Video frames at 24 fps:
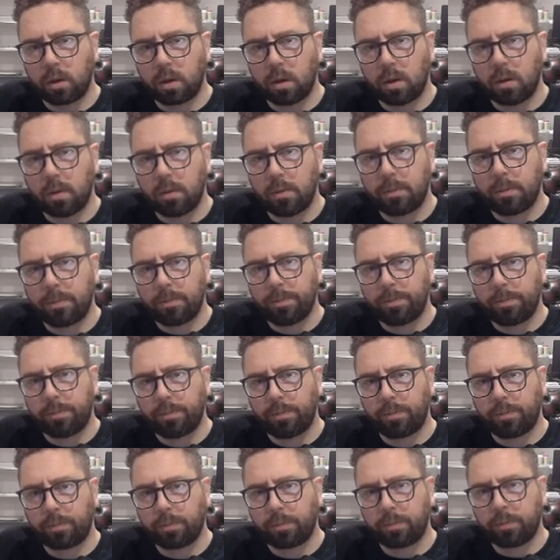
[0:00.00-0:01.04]

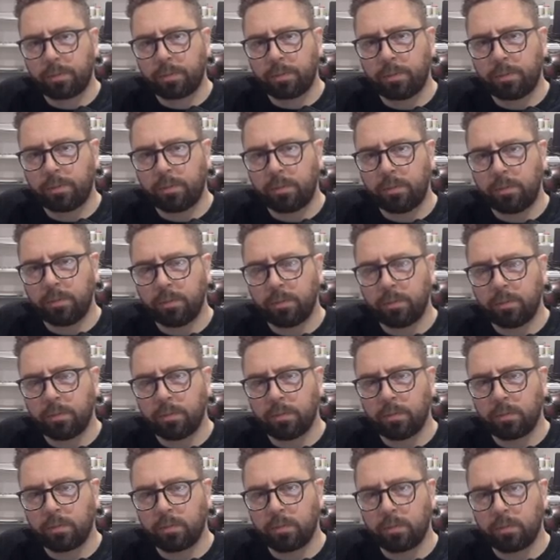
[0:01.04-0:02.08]

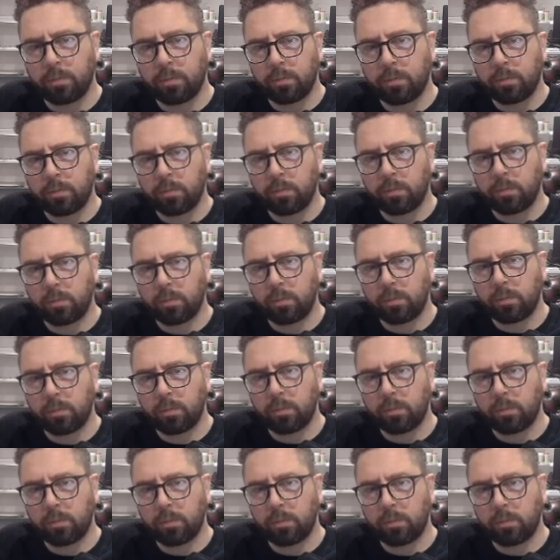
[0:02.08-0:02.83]
No words are spoken by the person on screen.